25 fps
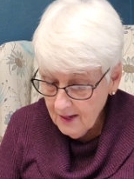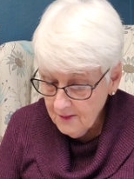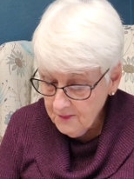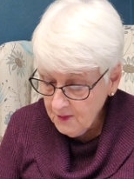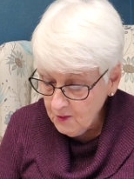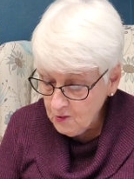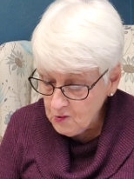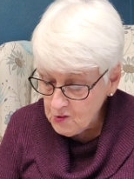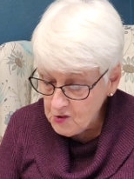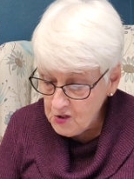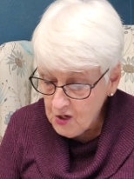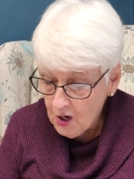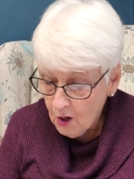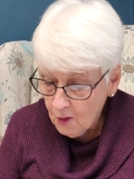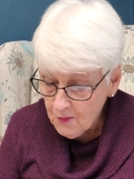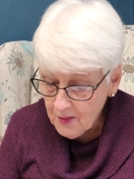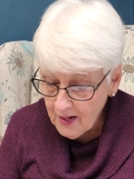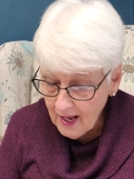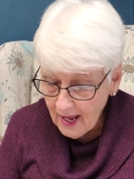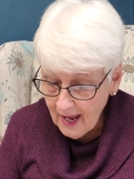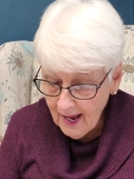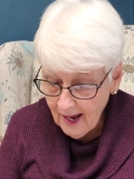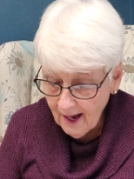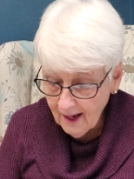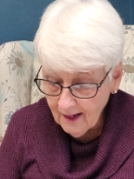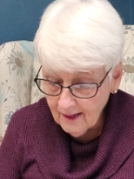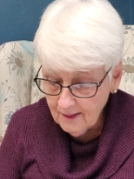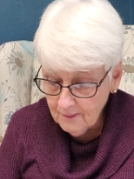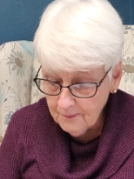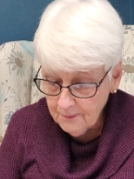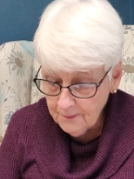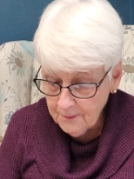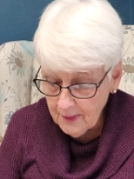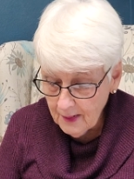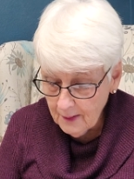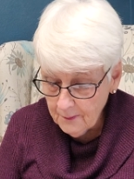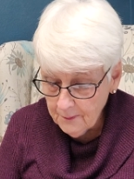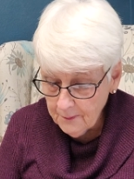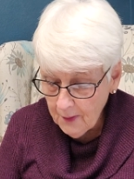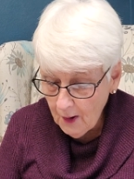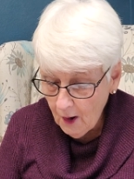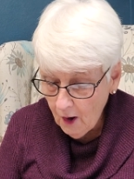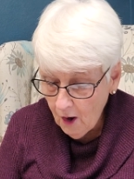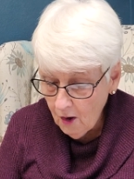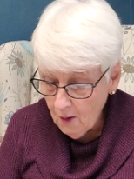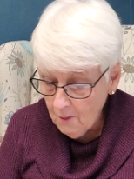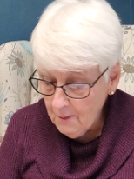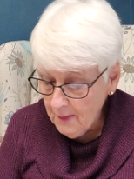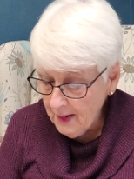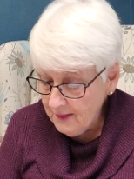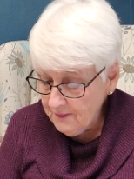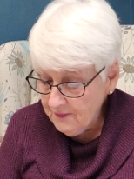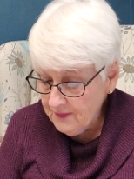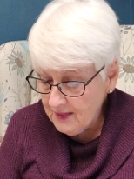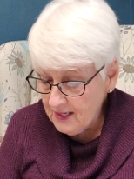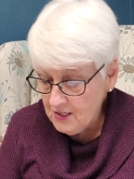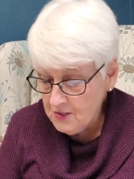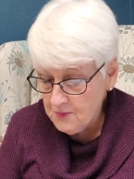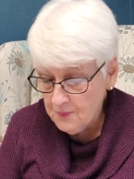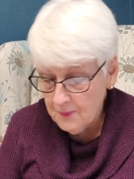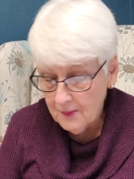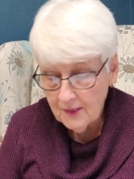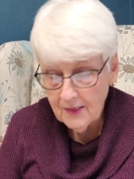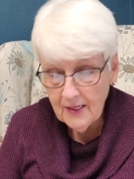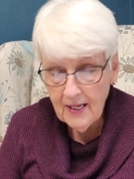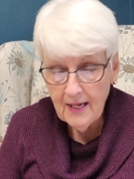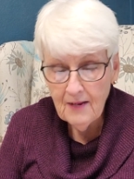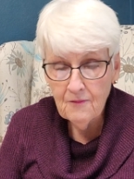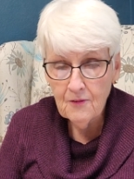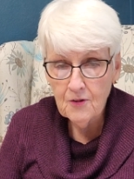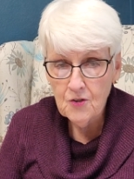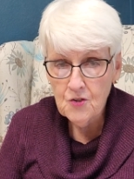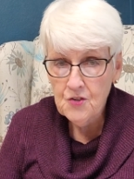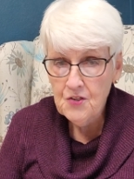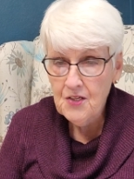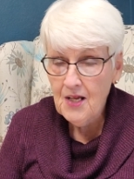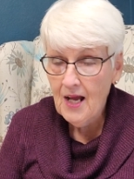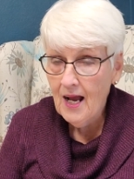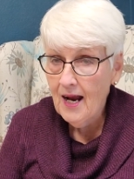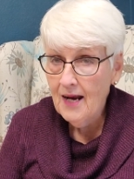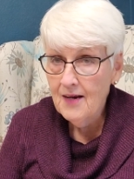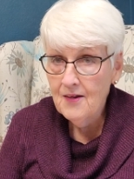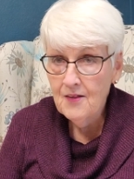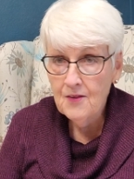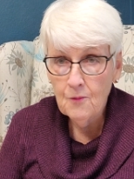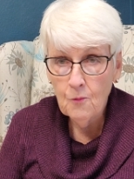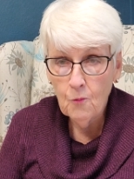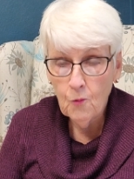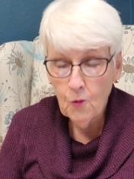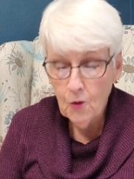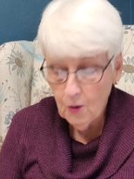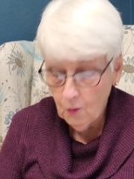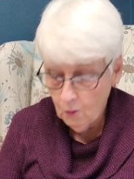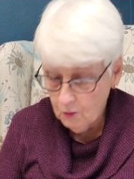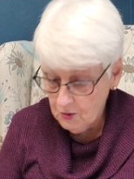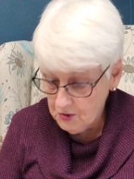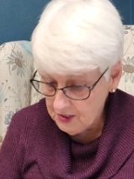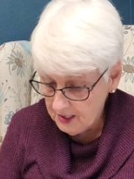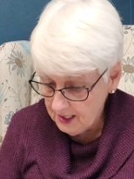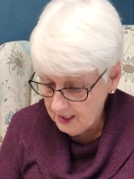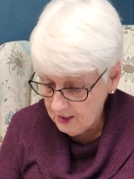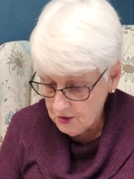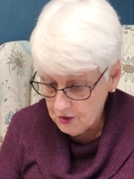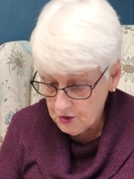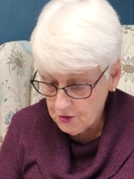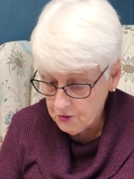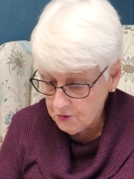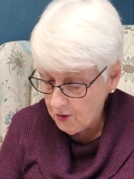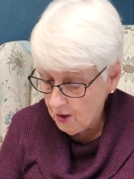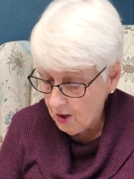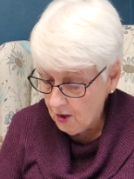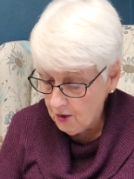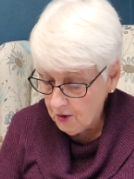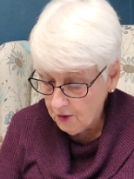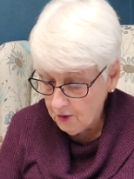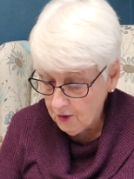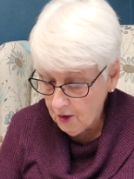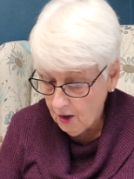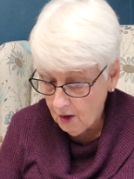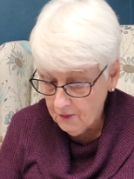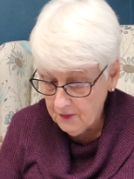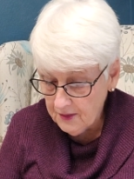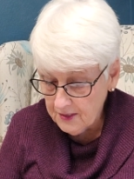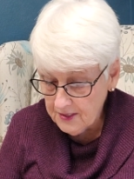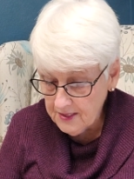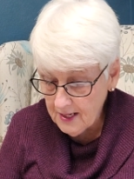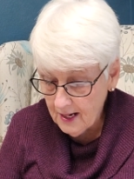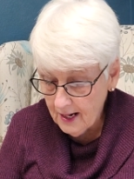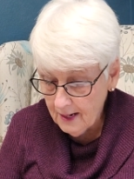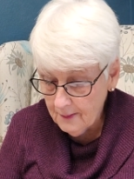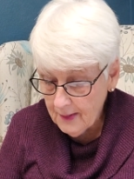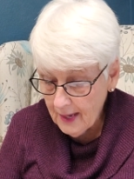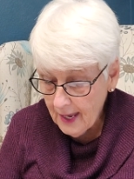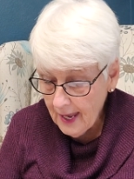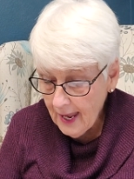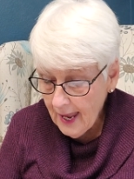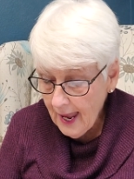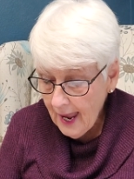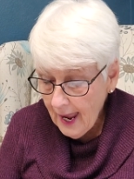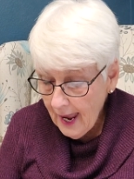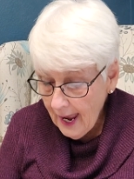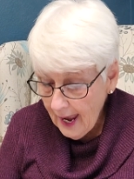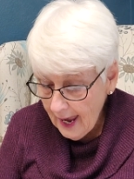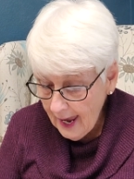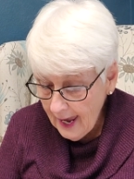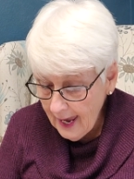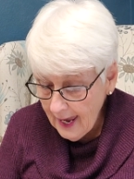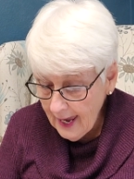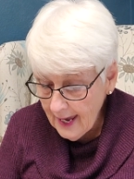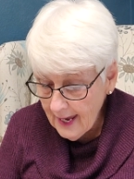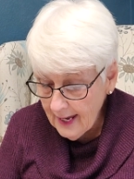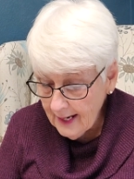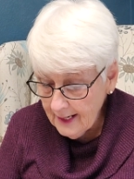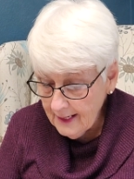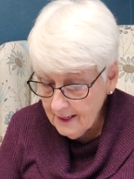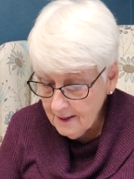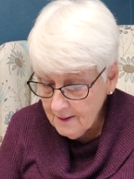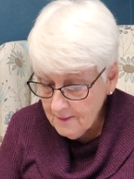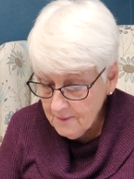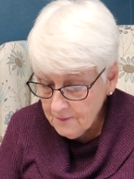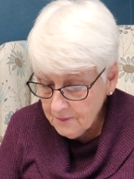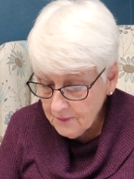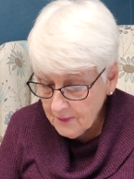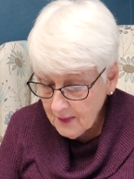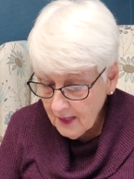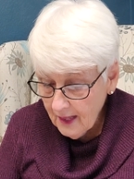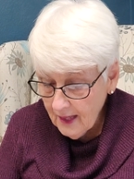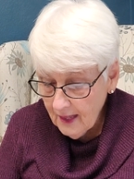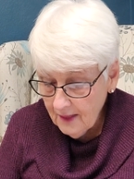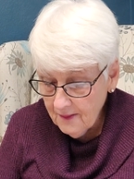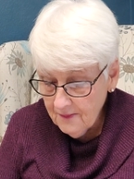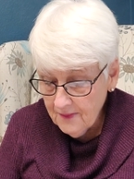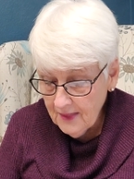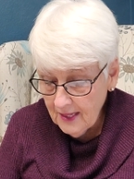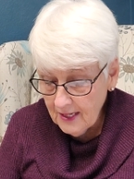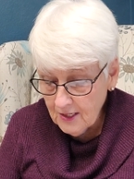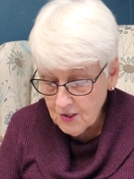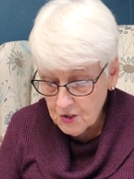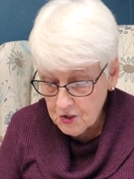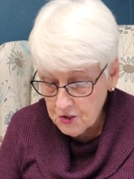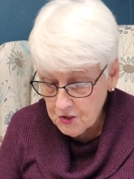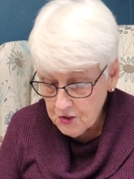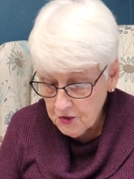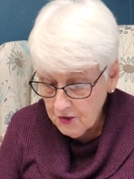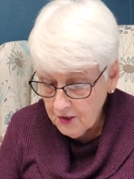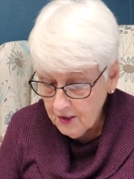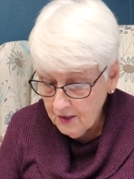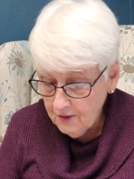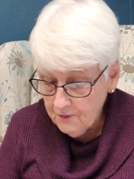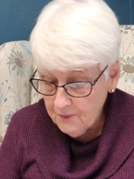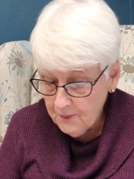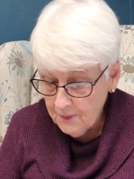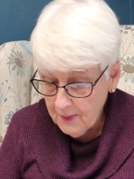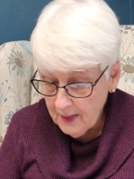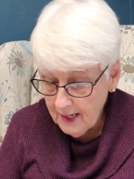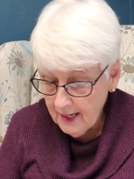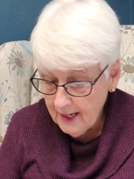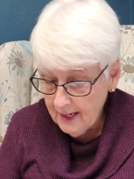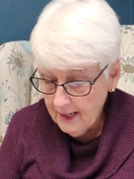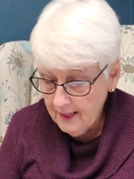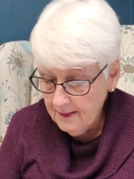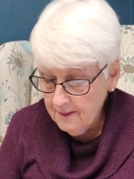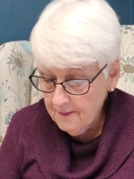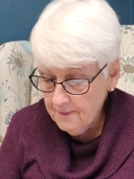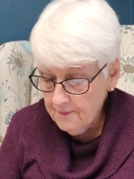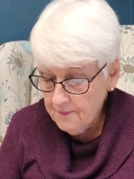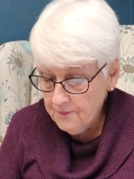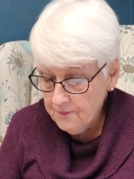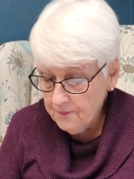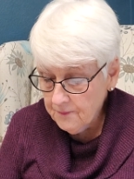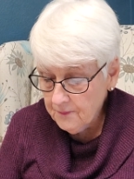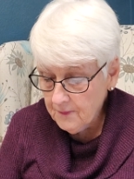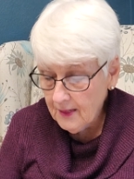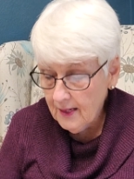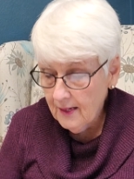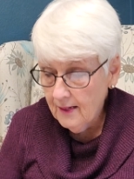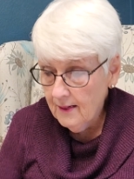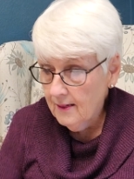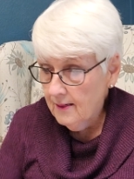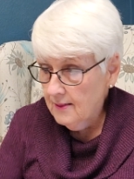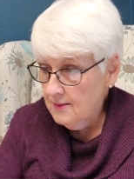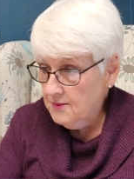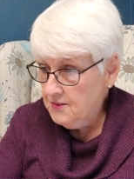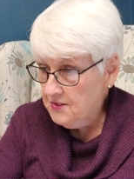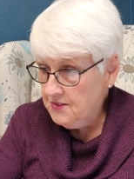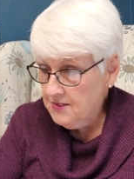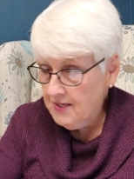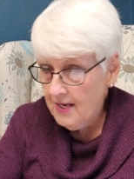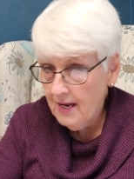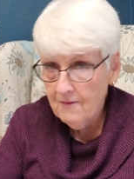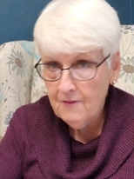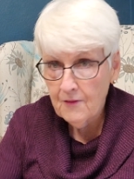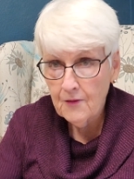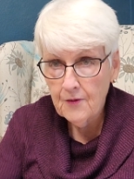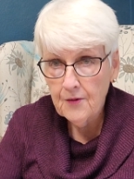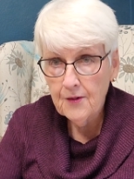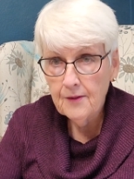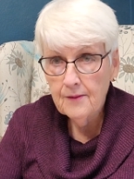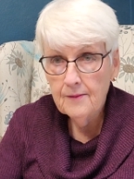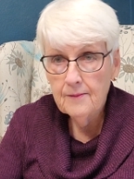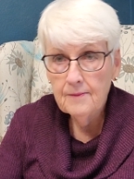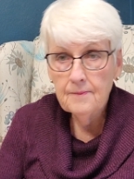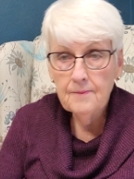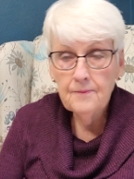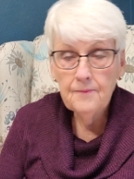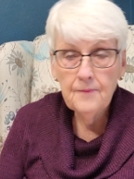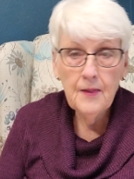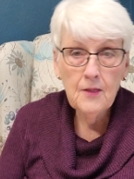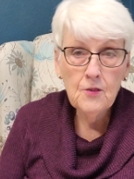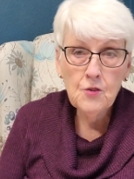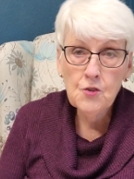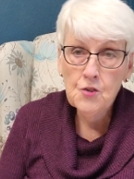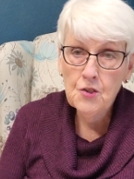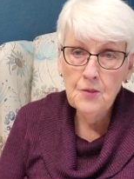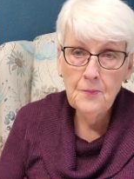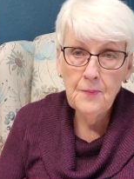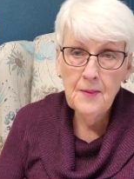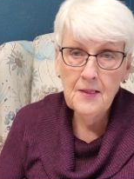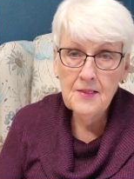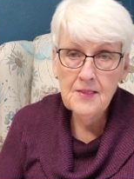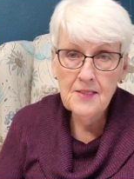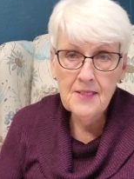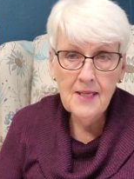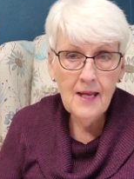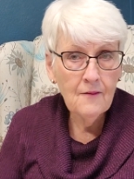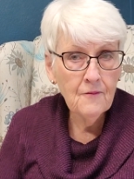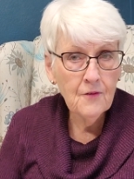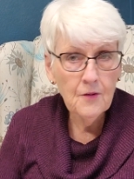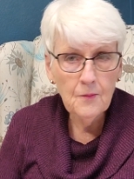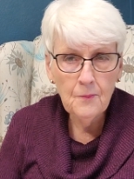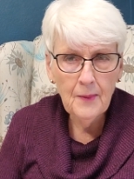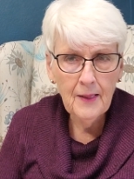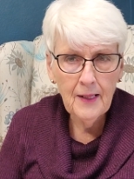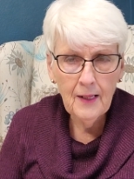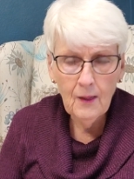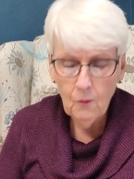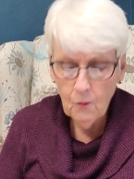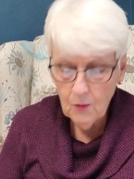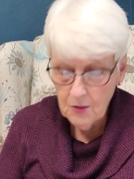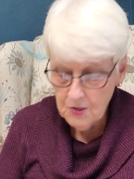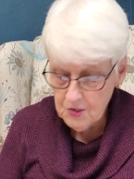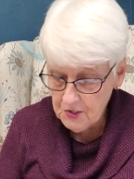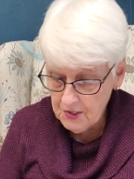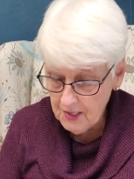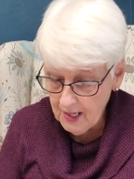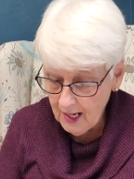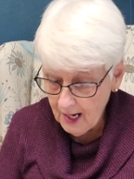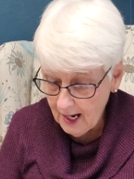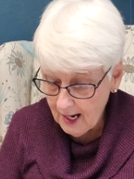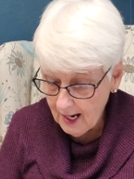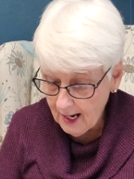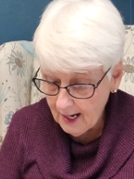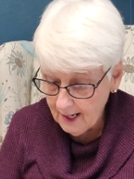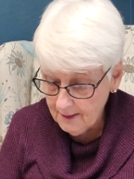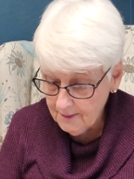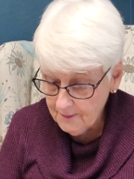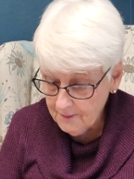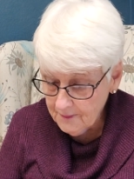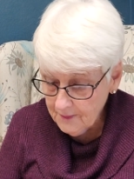there's no doubt paul meant these believers tied to the world was getting stronger all the time and that should have been severed it should have been severed but it was not